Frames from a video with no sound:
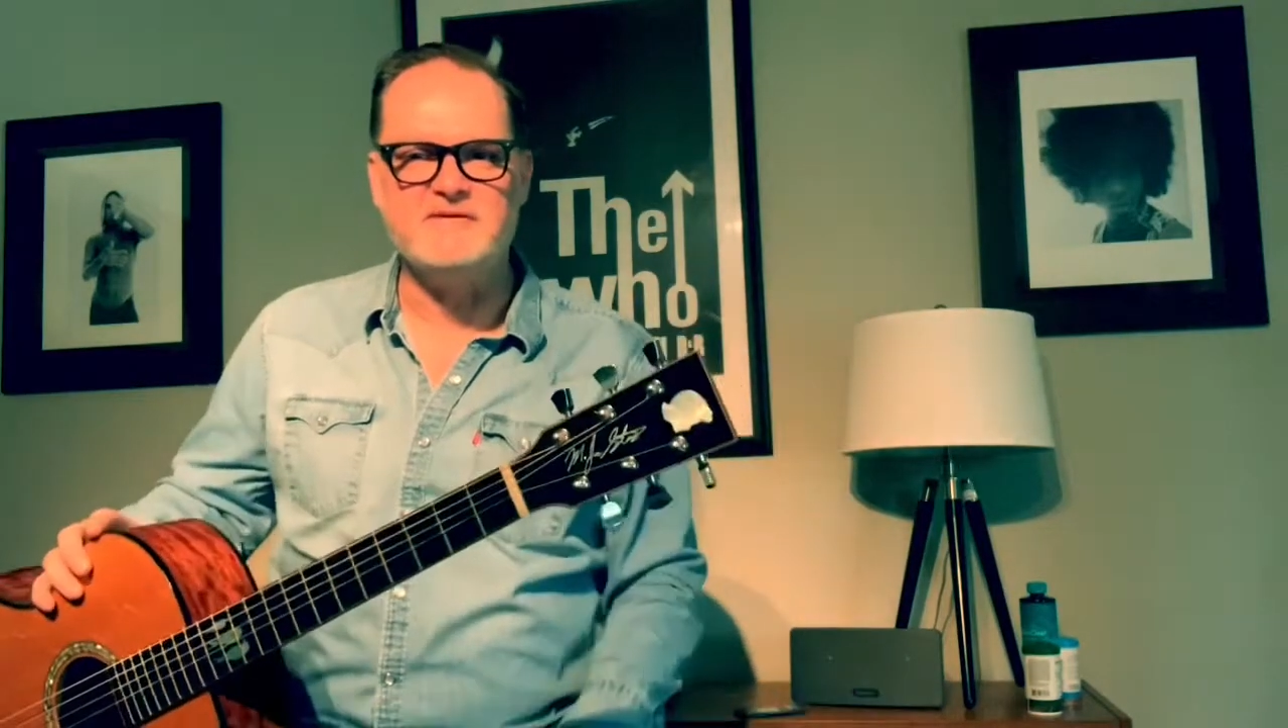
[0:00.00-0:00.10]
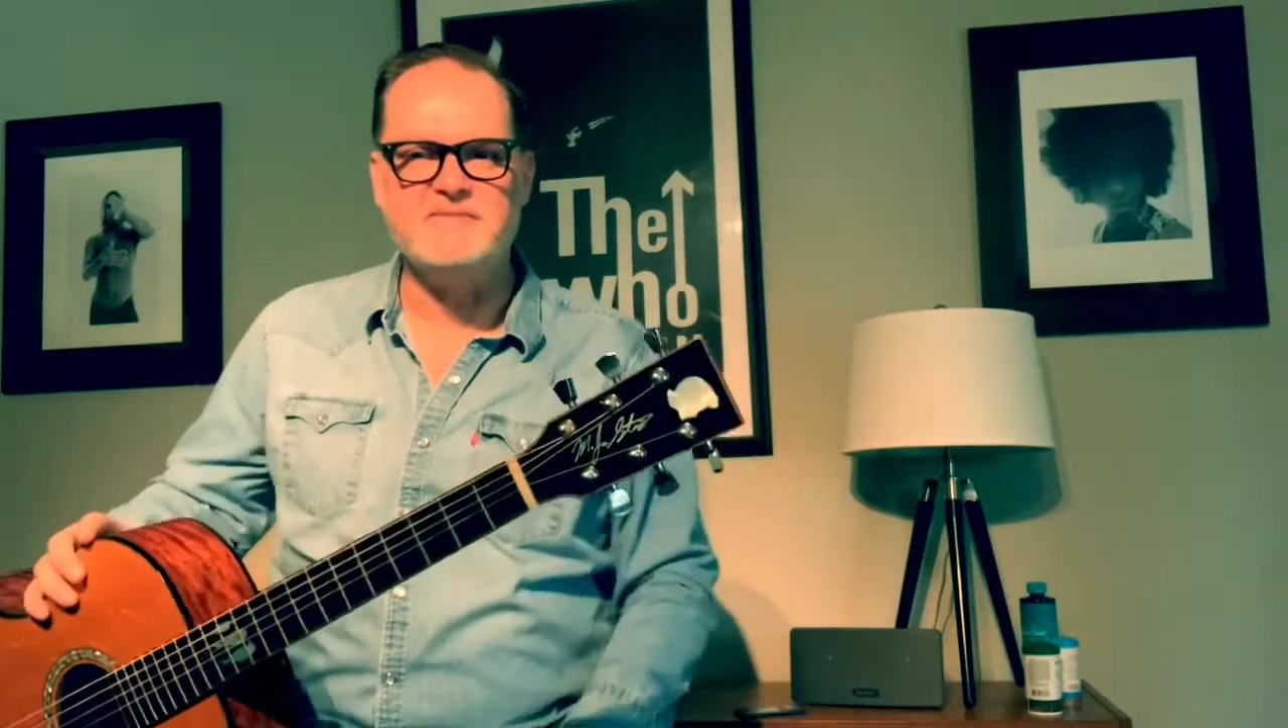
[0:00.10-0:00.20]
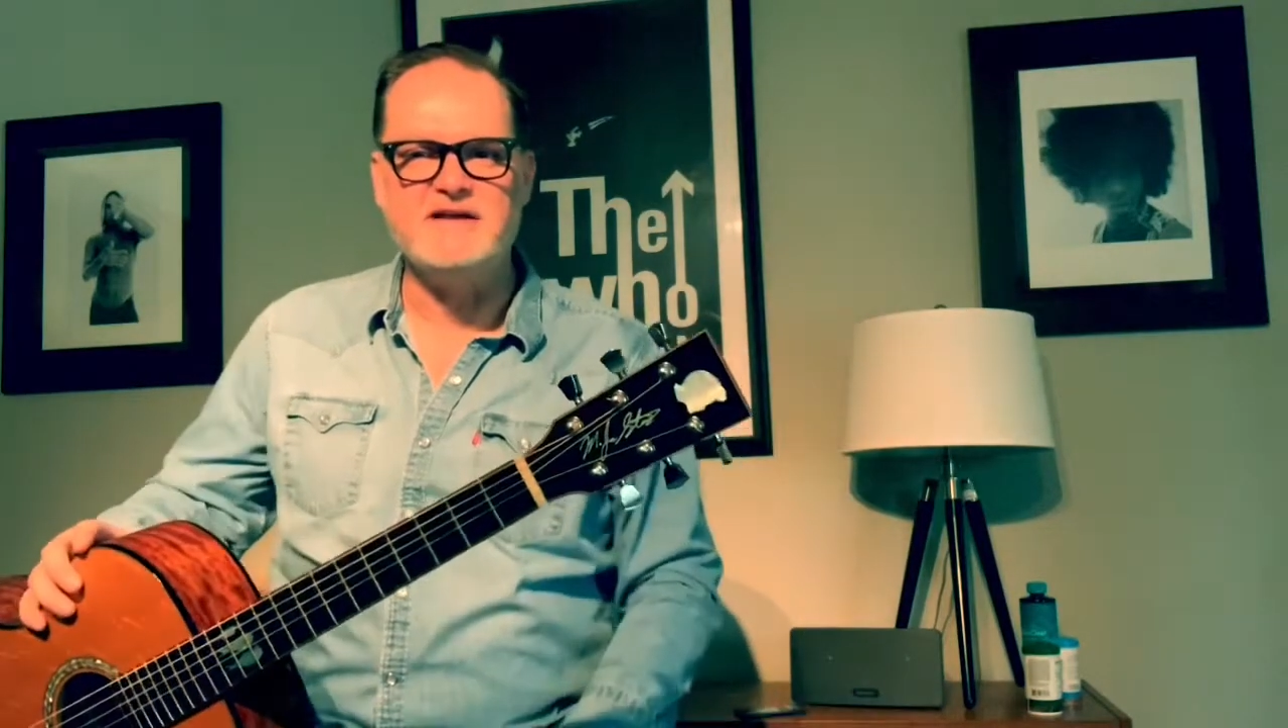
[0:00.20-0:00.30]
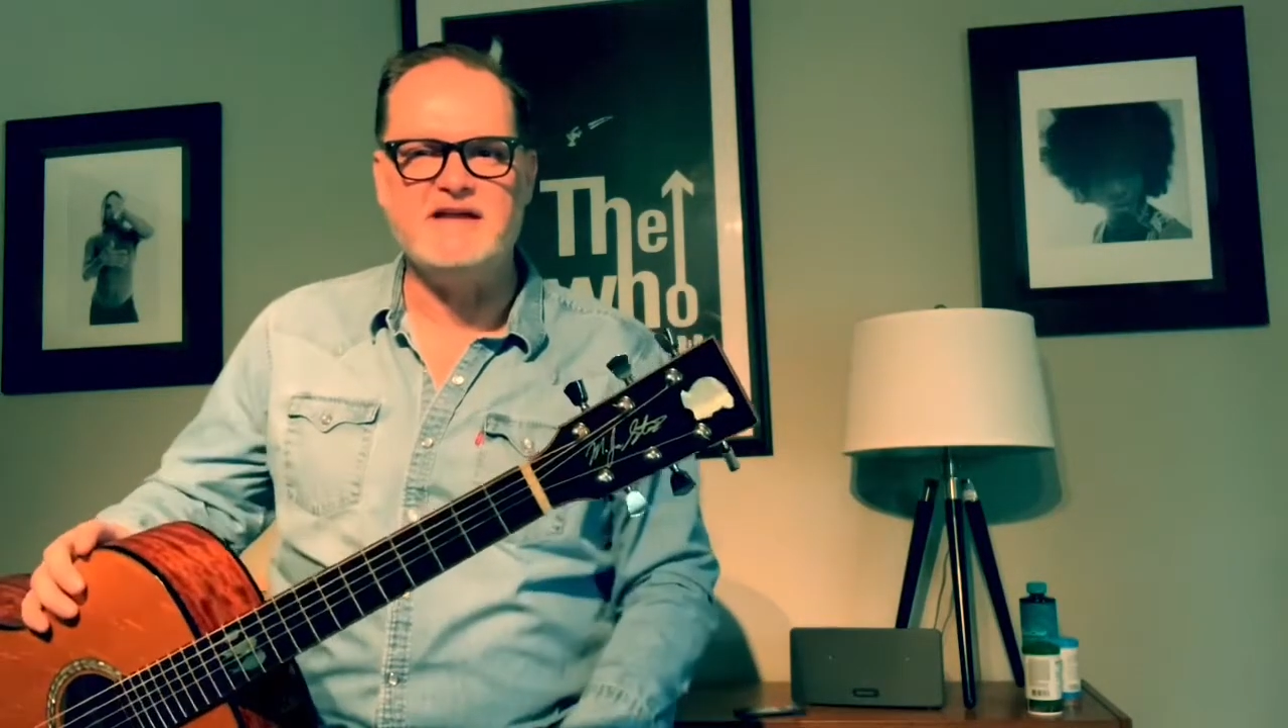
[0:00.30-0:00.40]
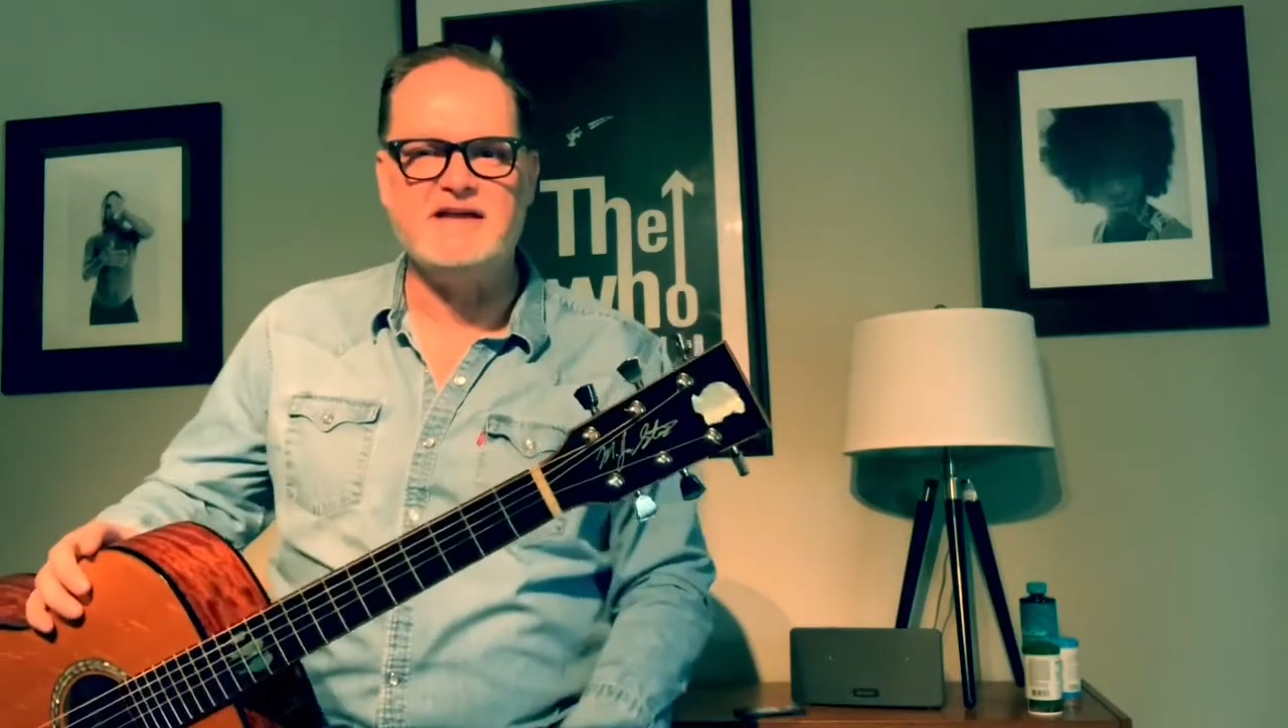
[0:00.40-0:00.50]

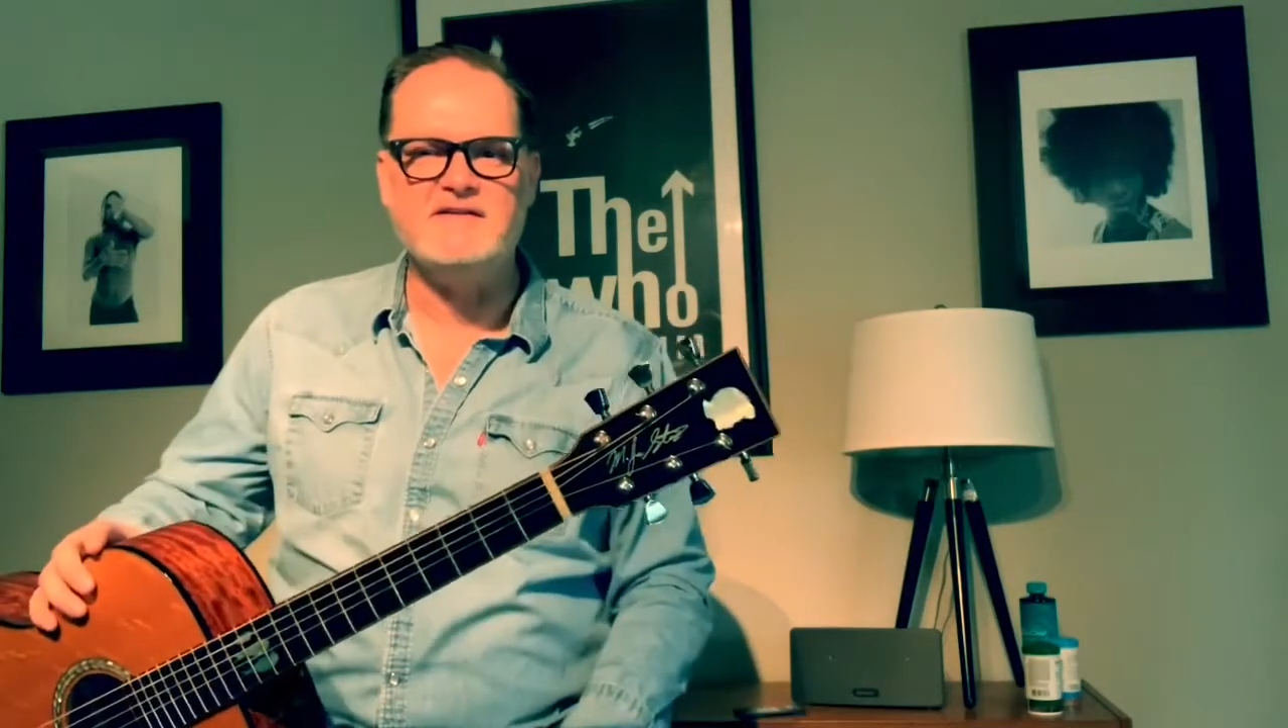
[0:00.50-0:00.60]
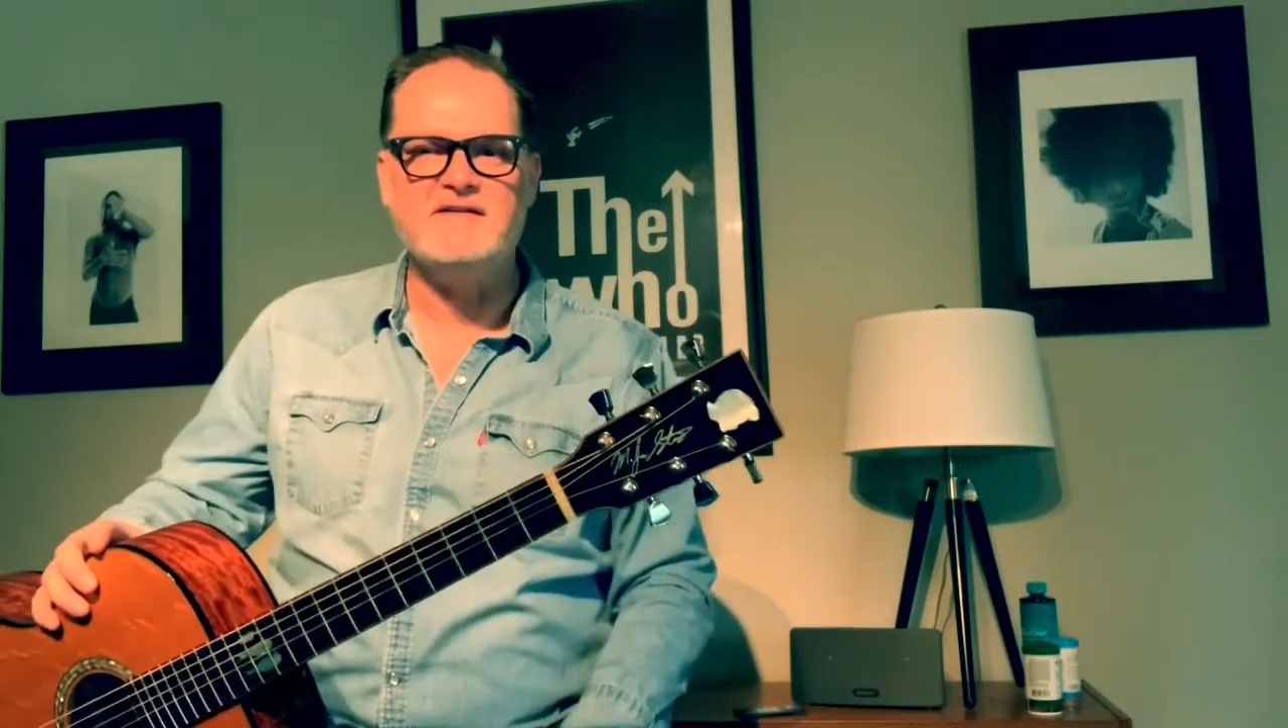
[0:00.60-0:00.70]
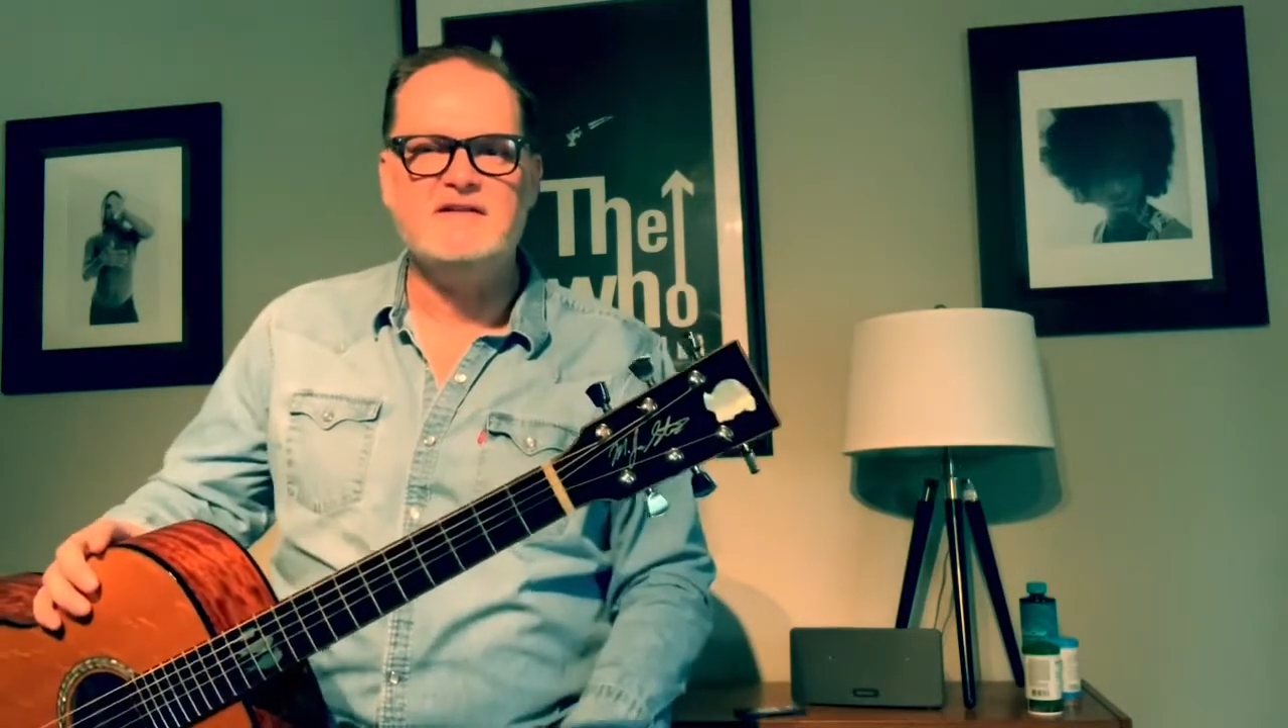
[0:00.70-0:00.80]
by hand.